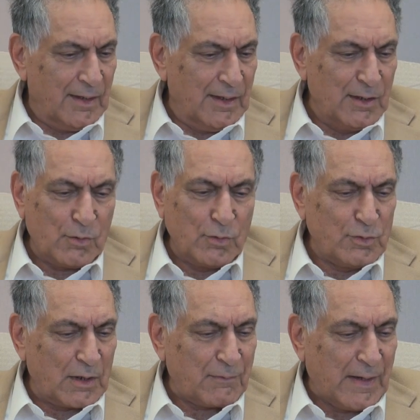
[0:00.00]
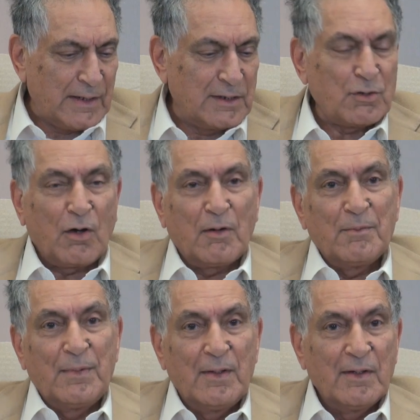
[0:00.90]
He could not find a job.
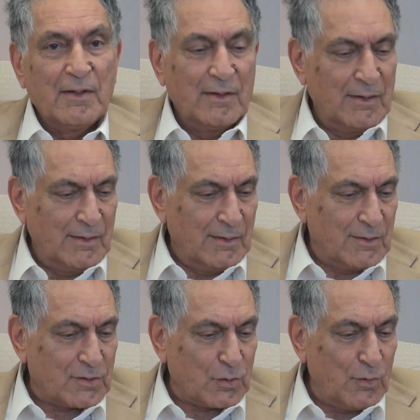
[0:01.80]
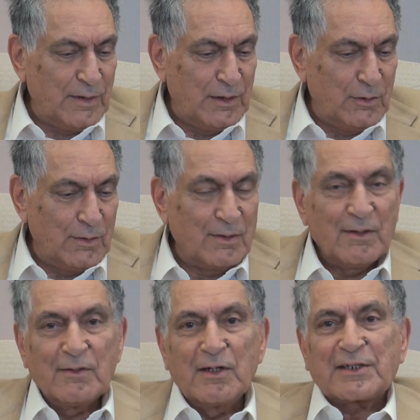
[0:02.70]
So he
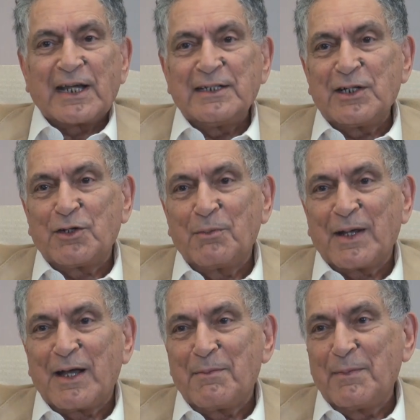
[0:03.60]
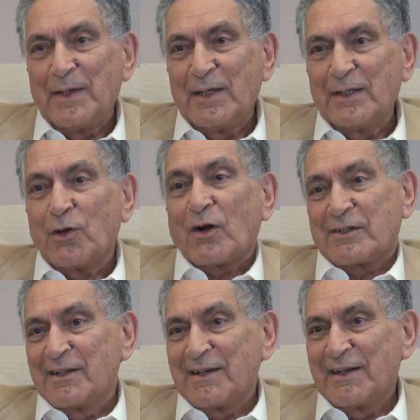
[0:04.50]
decided to become a
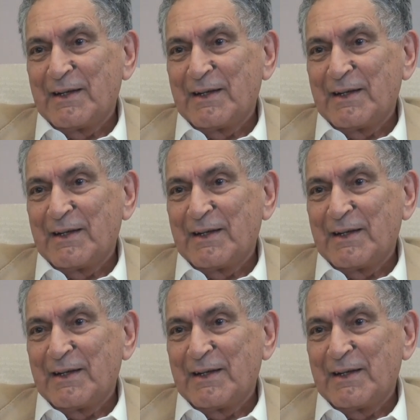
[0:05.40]
doctor.